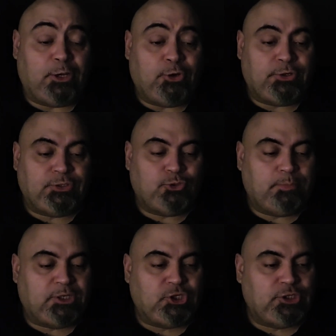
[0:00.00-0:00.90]
learn so
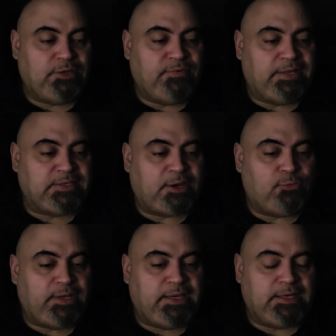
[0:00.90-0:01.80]
much even as I
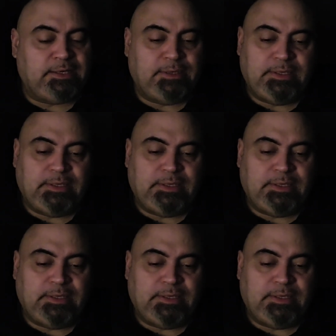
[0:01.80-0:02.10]
read.